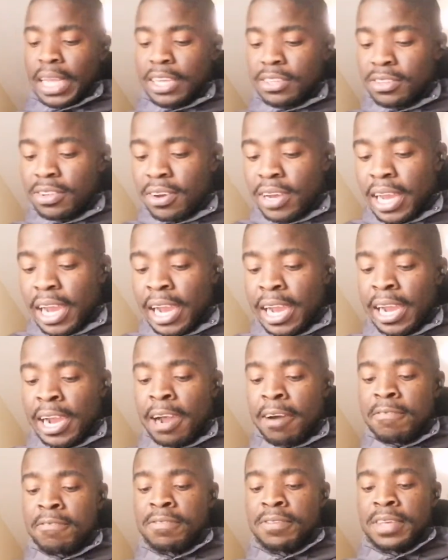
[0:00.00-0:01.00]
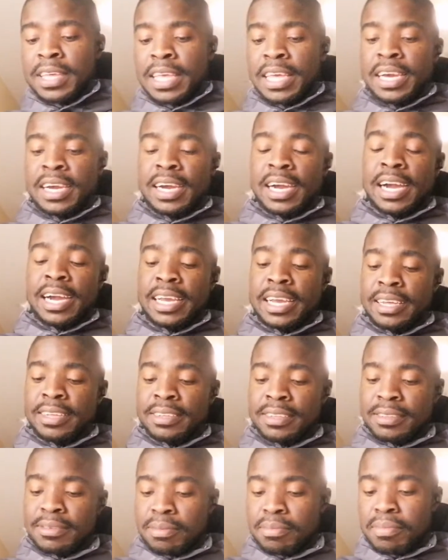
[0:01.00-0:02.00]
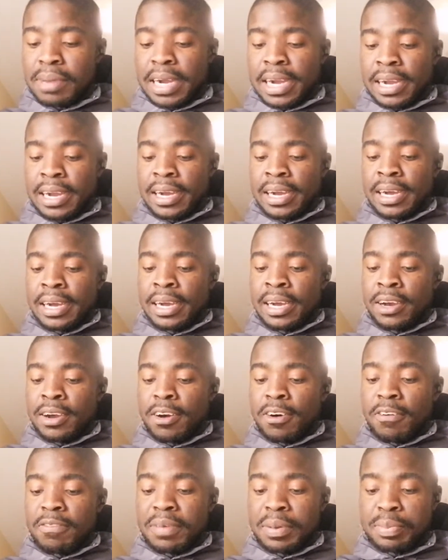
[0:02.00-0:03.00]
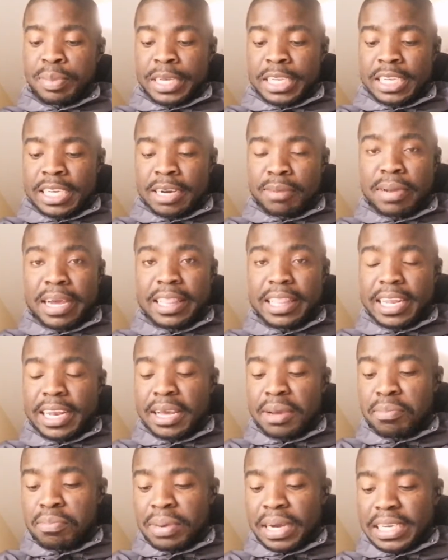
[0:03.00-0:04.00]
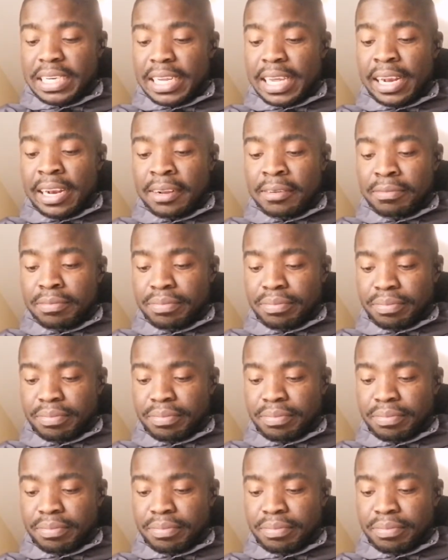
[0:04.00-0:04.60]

So I have here a case of a patient by the name Patel.